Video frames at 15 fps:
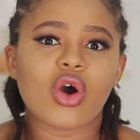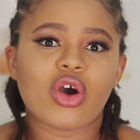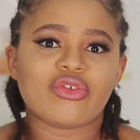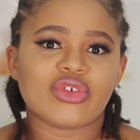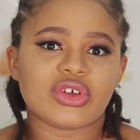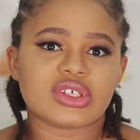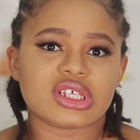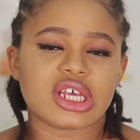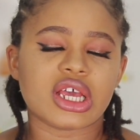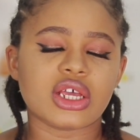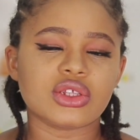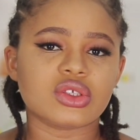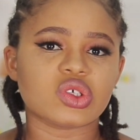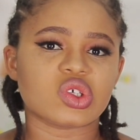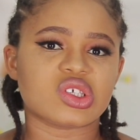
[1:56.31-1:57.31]
of your
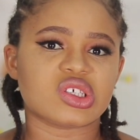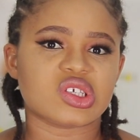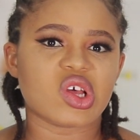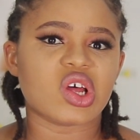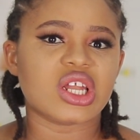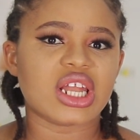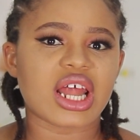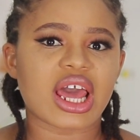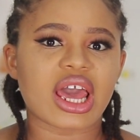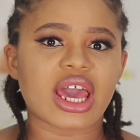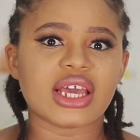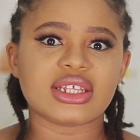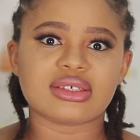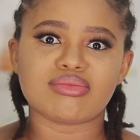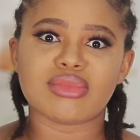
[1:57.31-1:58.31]
skin to
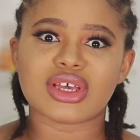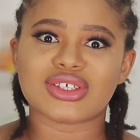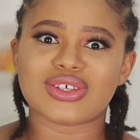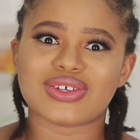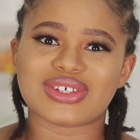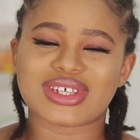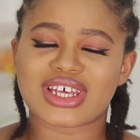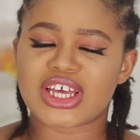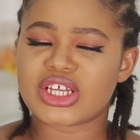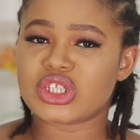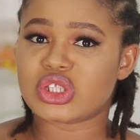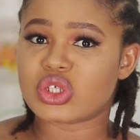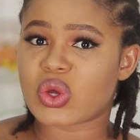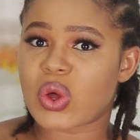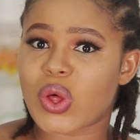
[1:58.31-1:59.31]
sunlight makes your
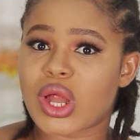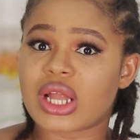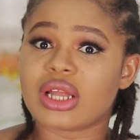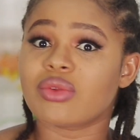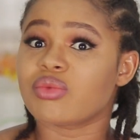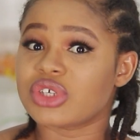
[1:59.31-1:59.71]
skin dull,